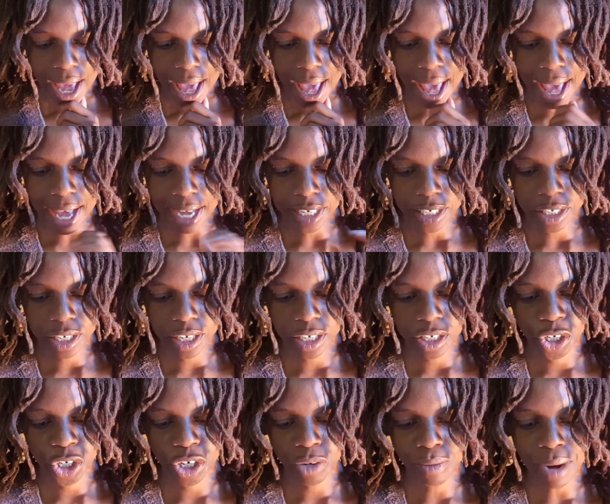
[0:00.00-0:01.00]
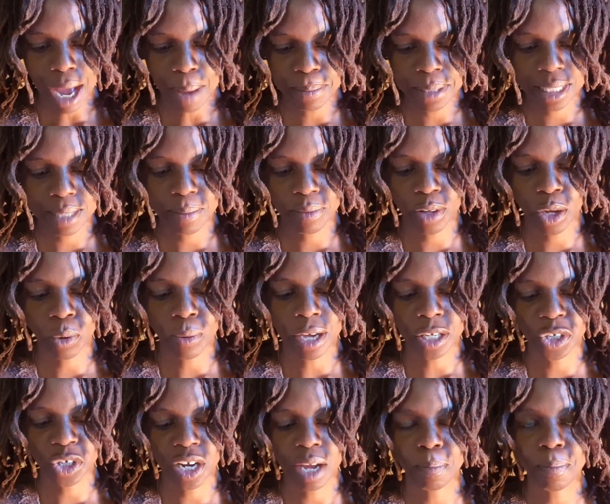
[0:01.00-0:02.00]
And she wraps the
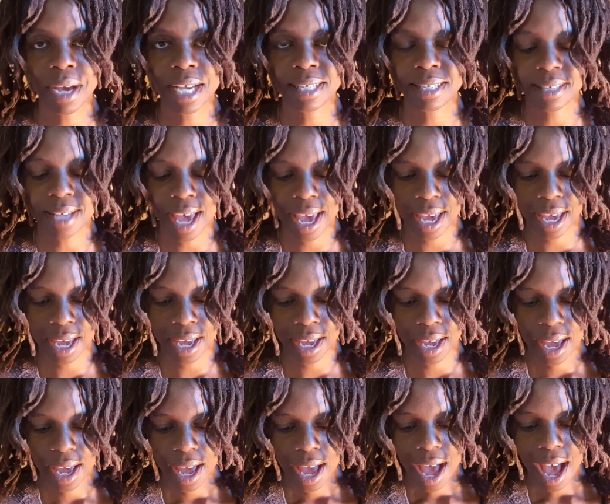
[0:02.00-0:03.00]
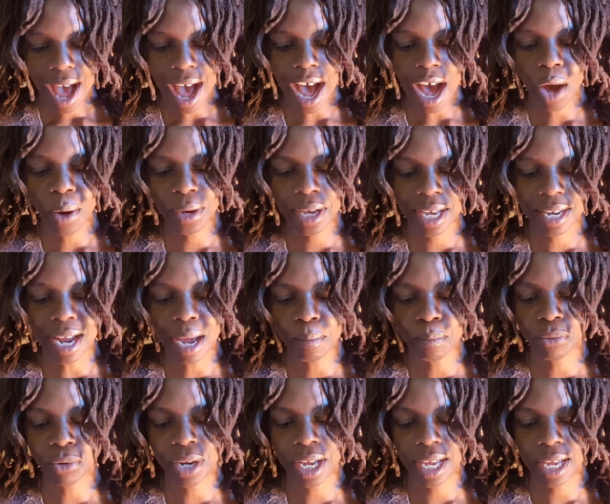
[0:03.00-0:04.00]
question up by saying, how can I
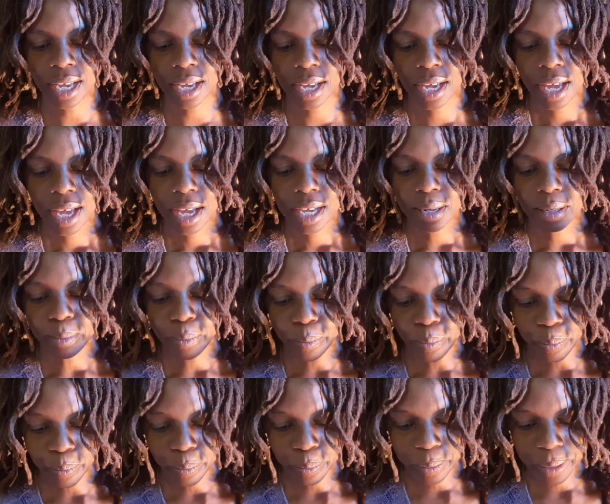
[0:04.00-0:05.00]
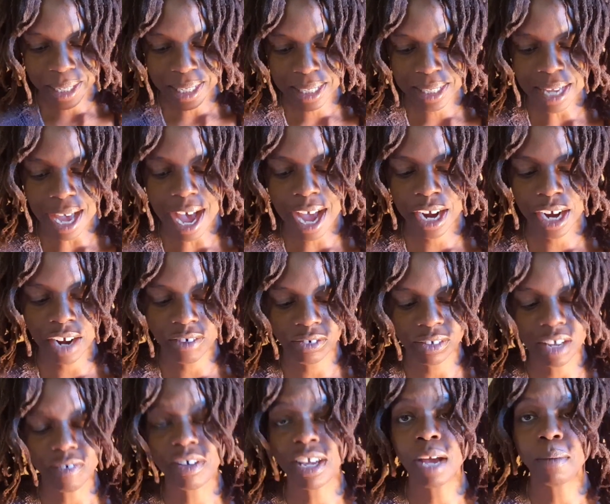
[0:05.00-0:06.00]
bring desire of
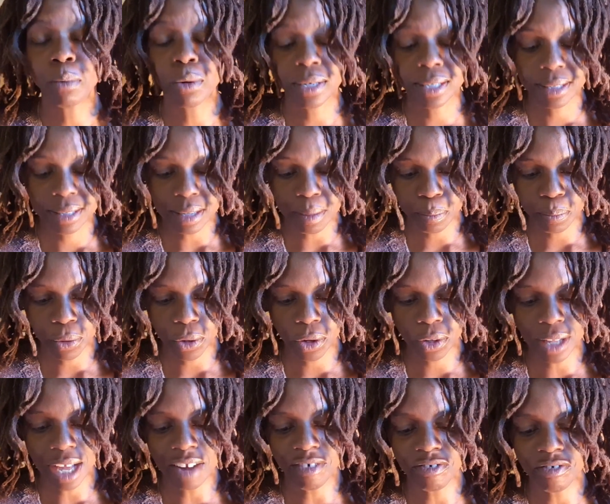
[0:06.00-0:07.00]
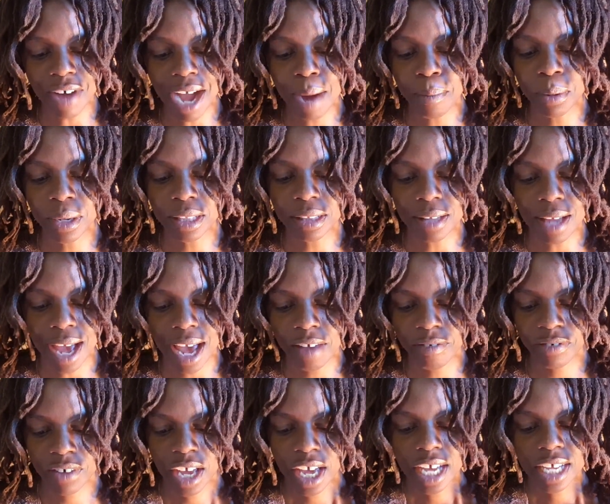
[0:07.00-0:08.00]
living a more simple and vibrant
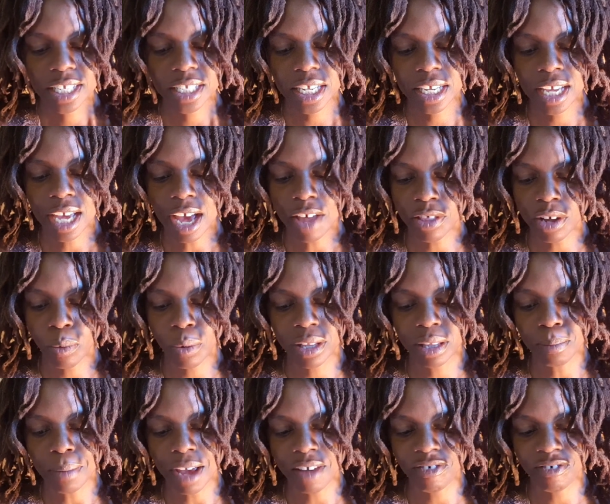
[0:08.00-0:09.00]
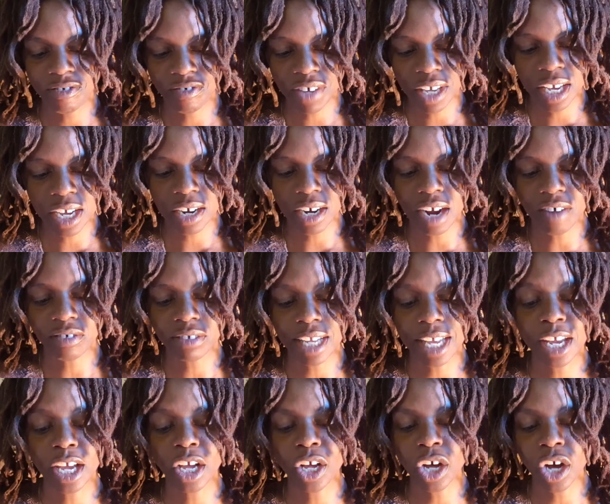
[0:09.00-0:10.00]
life together with my fear of
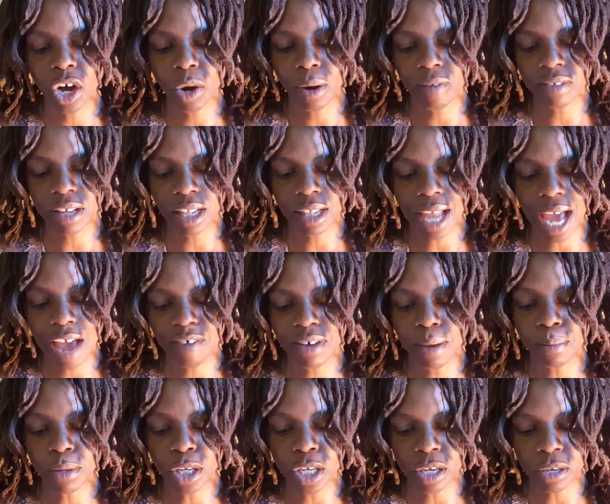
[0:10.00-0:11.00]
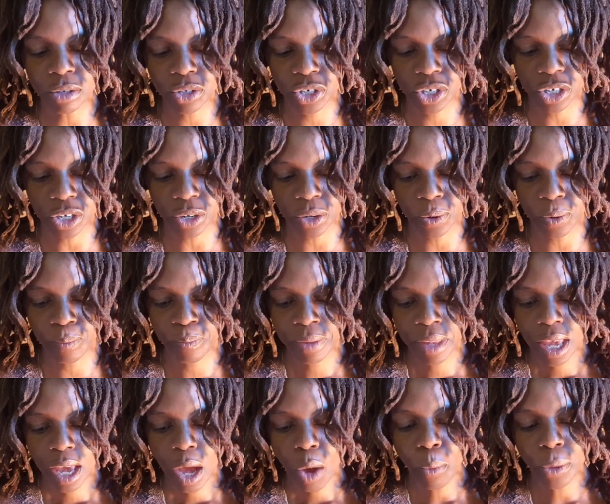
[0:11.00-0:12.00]
letting go of the life I'm used to,
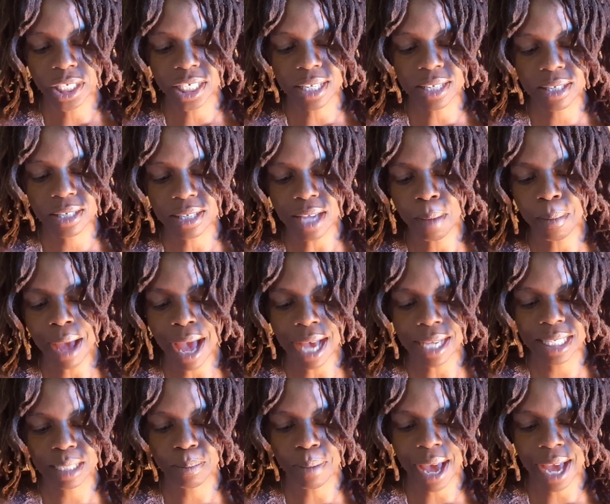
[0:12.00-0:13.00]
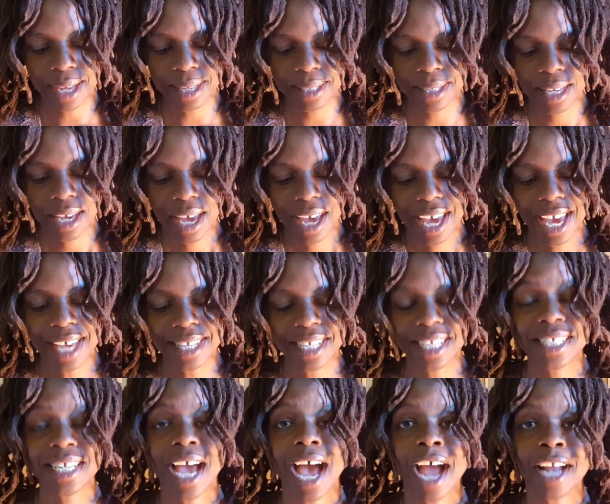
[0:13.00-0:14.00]
which in some aspects is
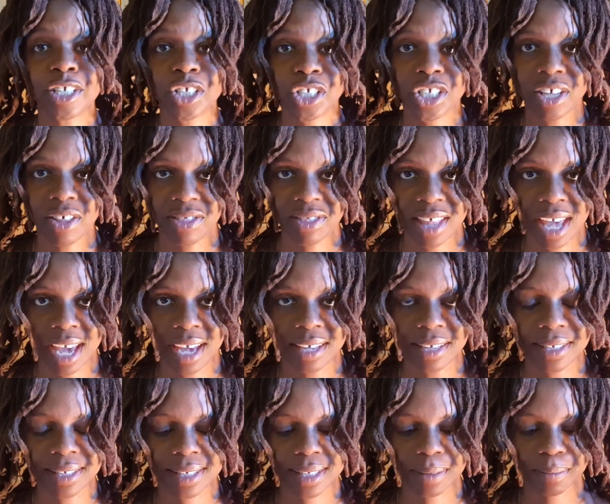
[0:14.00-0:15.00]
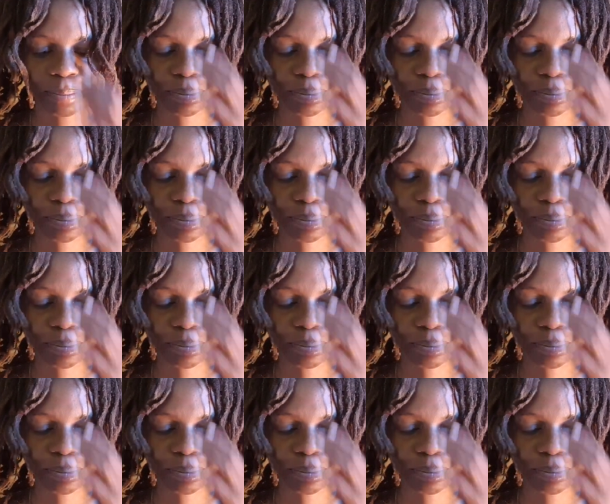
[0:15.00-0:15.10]
attached to things?